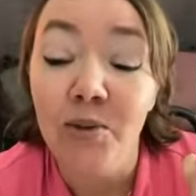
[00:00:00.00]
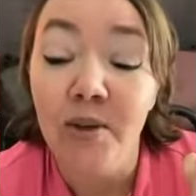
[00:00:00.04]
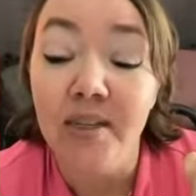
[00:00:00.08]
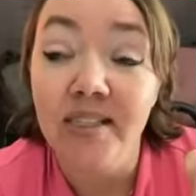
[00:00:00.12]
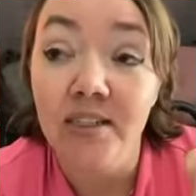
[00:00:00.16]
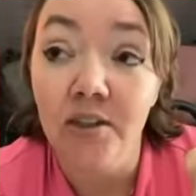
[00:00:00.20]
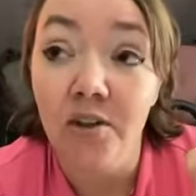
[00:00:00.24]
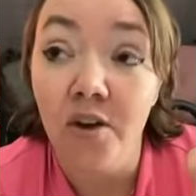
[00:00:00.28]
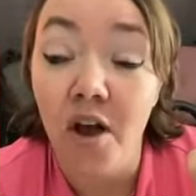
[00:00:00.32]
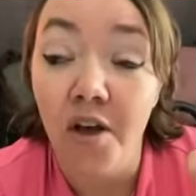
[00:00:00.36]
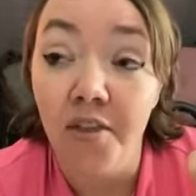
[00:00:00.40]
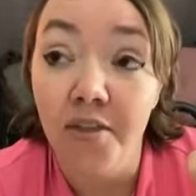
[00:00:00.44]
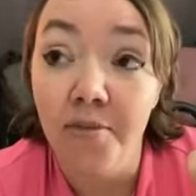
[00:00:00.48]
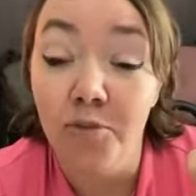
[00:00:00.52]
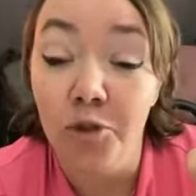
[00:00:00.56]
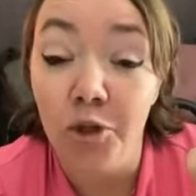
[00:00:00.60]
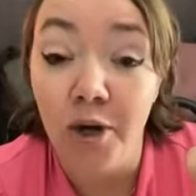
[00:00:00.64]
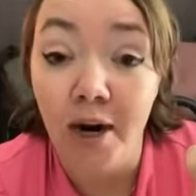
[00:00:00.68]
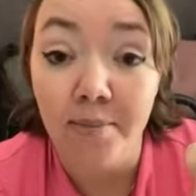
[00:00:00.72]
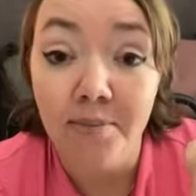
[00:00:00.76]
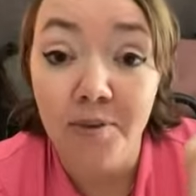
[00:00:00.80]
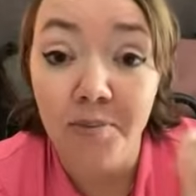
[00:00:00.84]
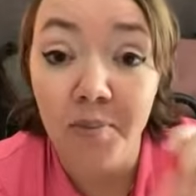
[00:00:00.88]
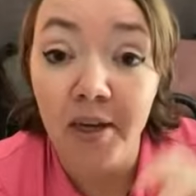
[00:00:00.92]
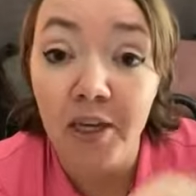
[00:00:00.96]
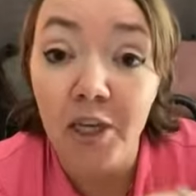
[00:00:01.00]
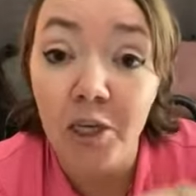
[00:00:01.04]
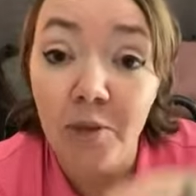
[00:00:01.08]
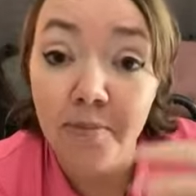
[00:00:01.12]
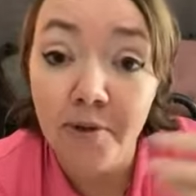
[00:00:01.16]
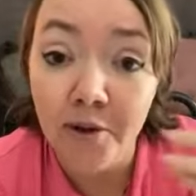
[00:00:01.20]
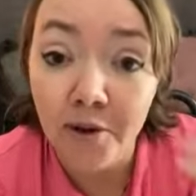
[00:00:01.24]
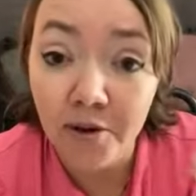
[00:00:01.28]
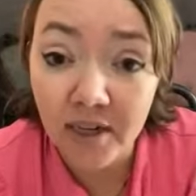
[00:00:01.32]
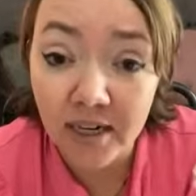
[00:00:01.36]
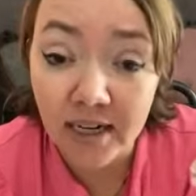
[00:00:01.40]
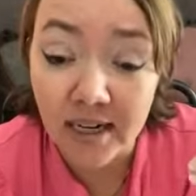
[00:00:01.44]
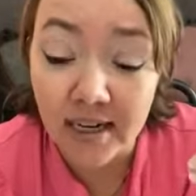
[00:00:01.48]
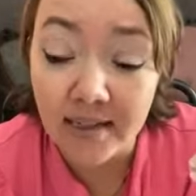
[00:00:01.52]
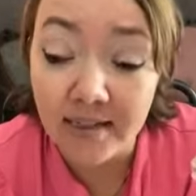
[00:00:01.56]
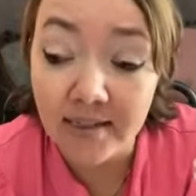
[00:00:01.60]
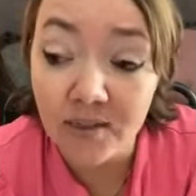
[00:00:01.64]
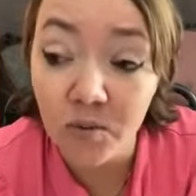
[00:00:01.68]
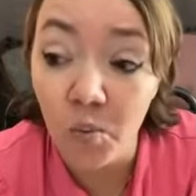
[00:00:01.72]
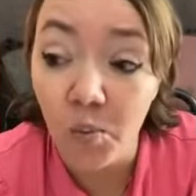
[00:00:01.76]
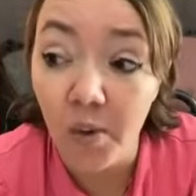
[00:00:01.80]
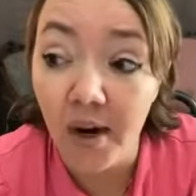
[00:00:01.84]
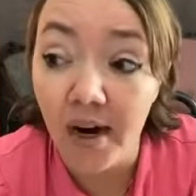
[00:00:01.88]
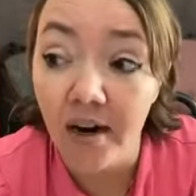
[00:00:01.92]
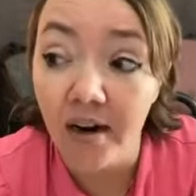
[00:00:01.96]
so I still call them tribes, but
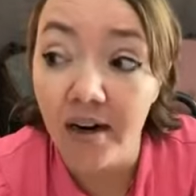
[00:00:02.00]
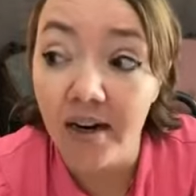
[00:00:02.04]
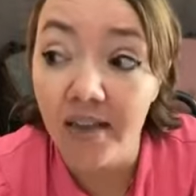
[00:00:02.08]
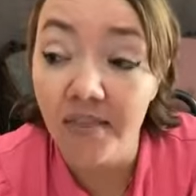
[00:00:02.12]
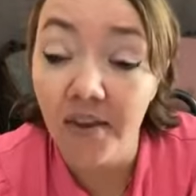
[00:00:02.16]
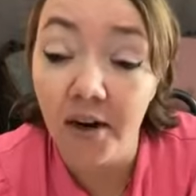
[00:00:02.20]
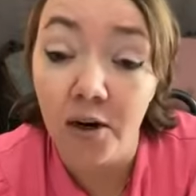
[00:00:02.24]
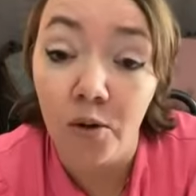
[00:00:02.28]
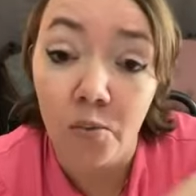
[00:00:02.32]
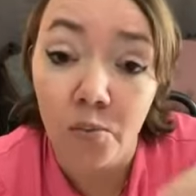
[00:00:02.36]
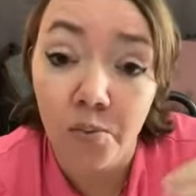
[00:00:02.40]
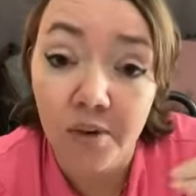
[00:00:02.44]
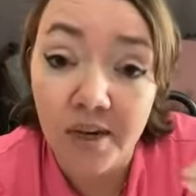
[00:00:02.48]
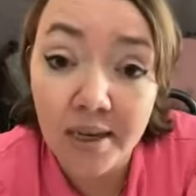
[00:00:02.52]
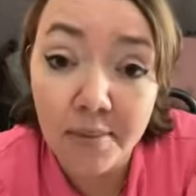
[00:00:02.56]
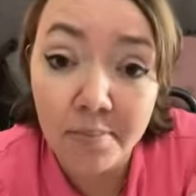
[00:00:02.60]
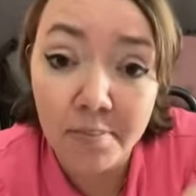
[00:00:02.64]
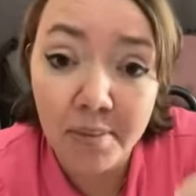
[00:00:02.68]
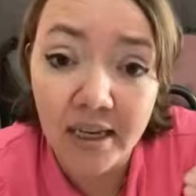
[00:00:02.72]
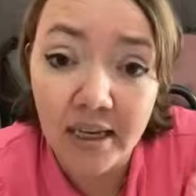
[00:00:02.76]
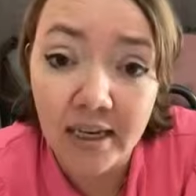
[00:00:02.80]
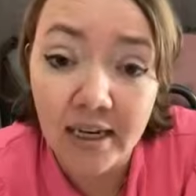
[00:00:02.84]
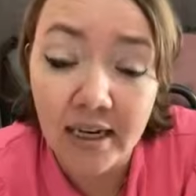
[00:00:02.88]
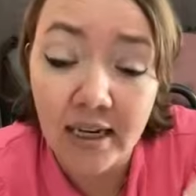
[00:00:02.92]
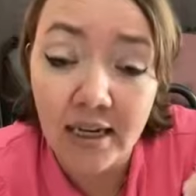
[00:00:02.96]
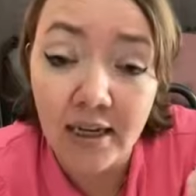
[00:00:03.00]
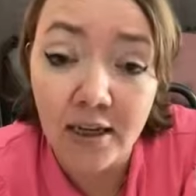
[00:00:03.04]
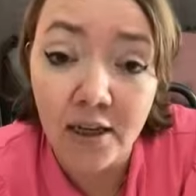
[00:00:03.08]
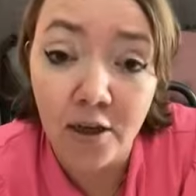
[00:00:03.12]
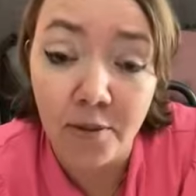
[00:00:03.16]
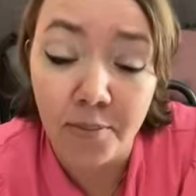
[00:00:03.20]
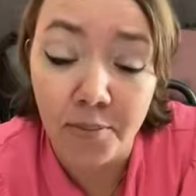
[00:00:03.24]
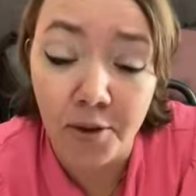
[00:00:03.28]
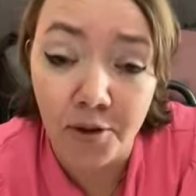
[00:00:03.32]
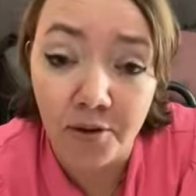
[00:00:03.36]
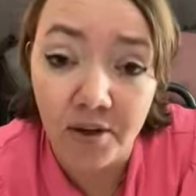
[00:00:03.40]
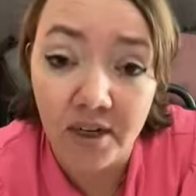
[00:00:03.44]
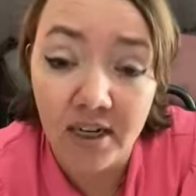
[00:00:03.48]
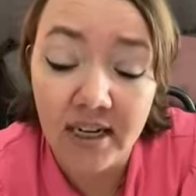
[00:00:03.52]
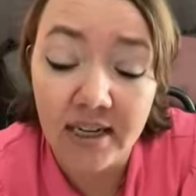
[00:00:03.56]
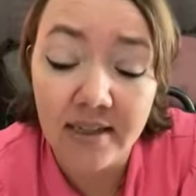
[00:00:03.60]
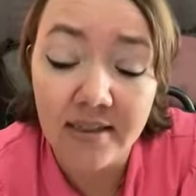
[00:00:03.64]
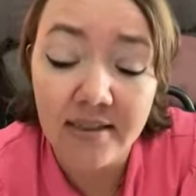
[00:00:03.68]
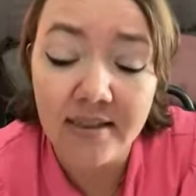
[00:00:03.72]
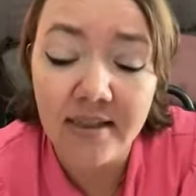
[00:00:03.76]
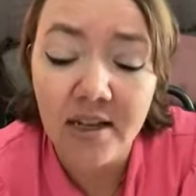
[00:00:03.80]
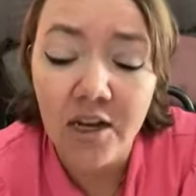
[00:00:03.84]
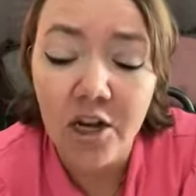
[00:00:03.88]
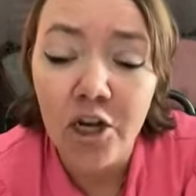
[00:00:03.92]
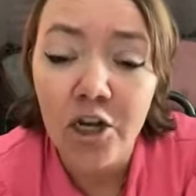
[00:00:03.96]
communities where they're repinning
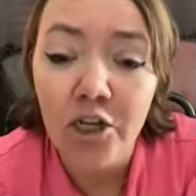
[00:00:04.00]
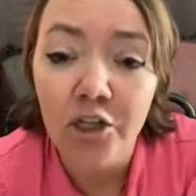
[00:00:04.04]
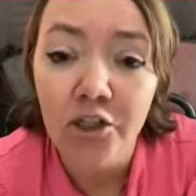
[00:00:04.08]
communities.